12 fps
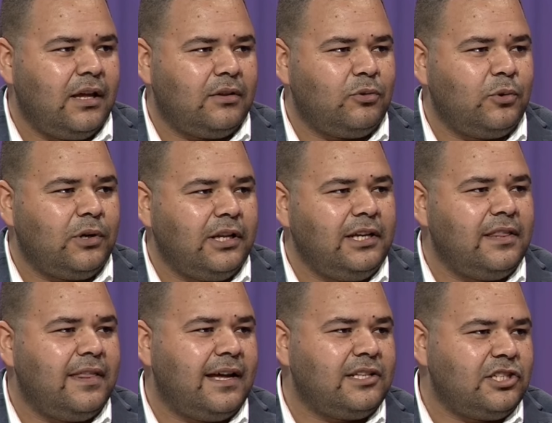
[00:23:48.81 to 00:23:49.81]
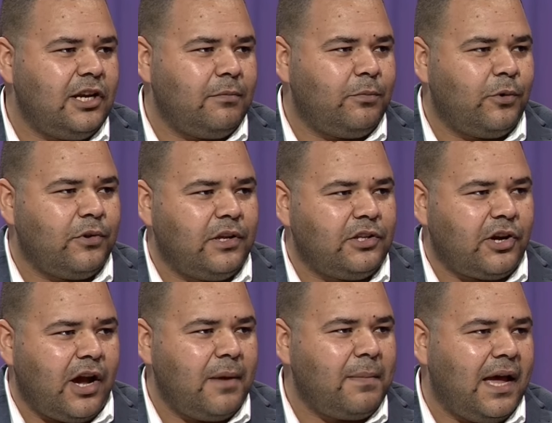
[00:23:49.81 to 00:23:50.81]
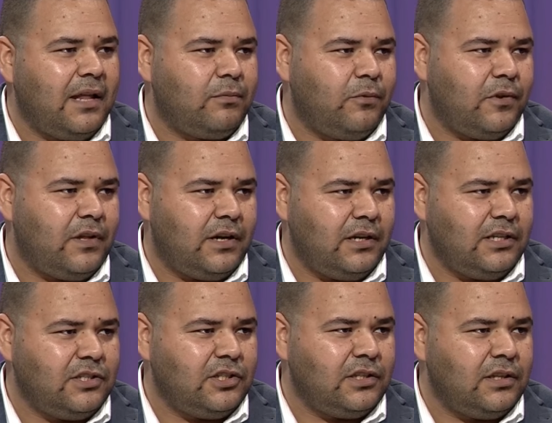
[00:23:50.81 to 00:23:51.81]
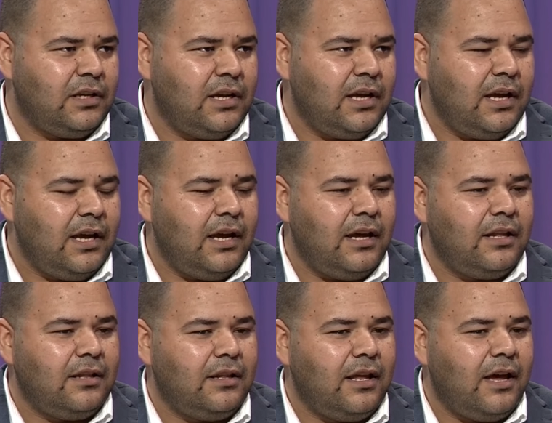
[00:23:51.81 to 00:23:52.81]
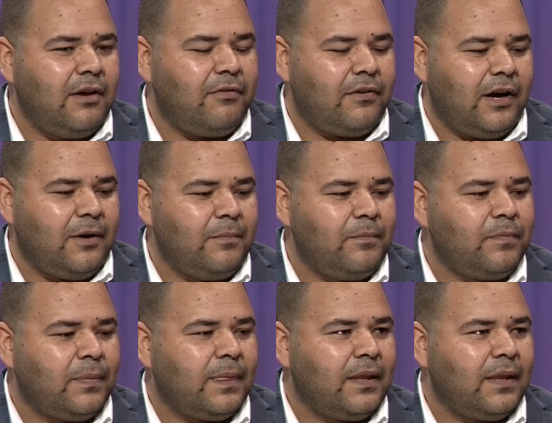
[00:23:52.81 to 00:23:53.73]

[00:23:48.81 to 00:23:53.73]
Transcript: to clean that shame for the tribe and for the religion. And uh, from